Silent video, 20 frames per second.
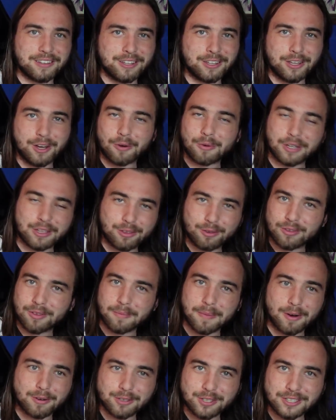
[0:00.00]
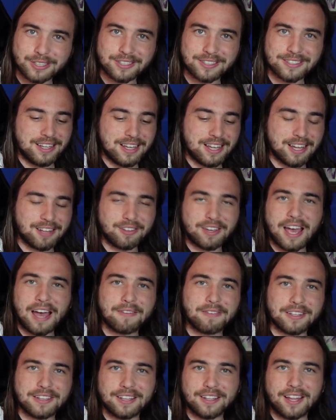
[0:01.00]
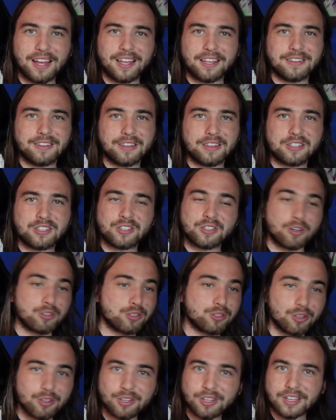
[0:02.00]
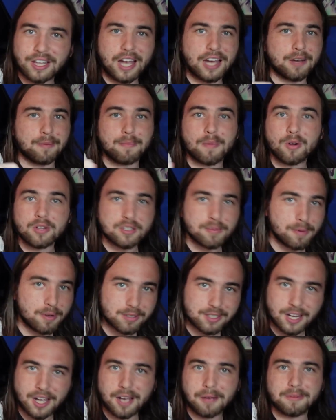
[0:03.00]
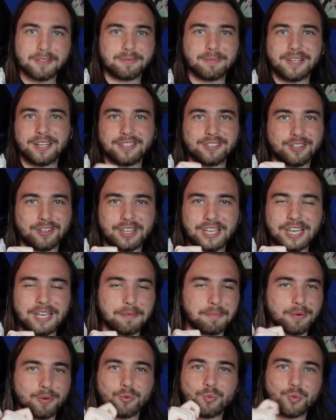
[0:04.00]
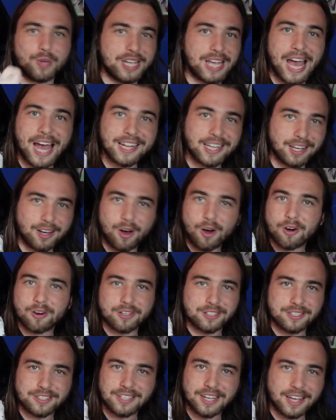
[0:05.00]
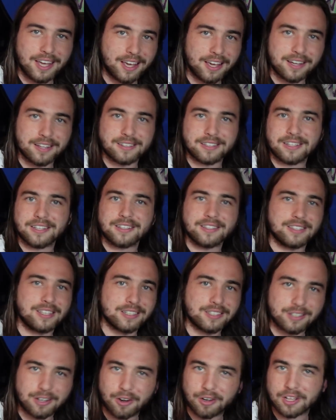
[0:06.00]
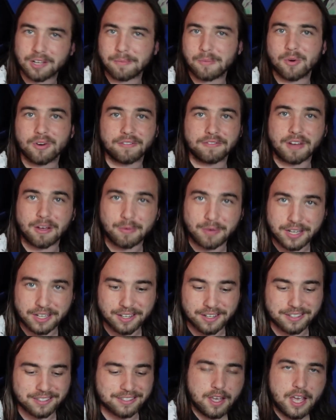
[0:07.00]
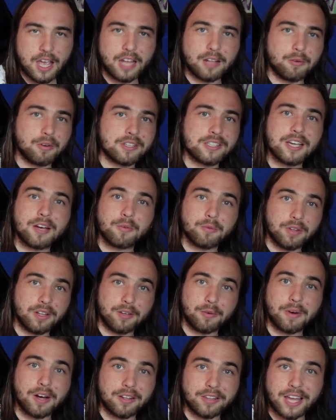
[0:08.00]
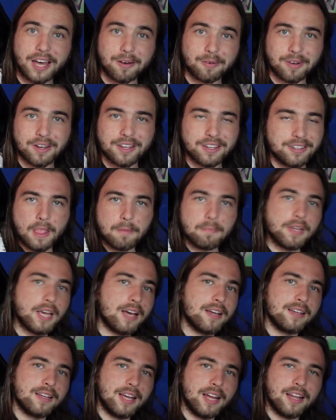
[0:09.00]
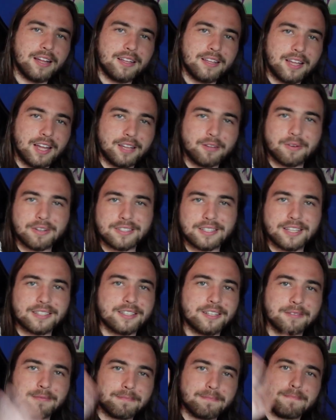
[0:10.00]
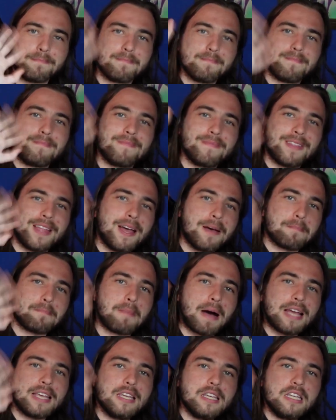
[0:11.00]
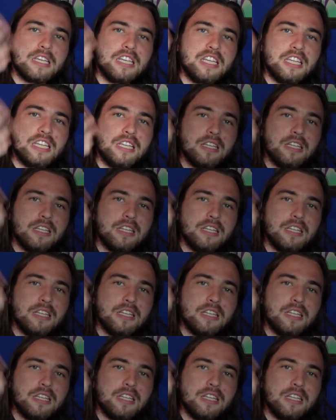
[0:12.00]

going through the motions, and you're having to like search through your deck multiple times because you keep re-adding R's to hand, discarding more Vairinas, and it works out really well that way. But yeah, anyways, that's it. Bye!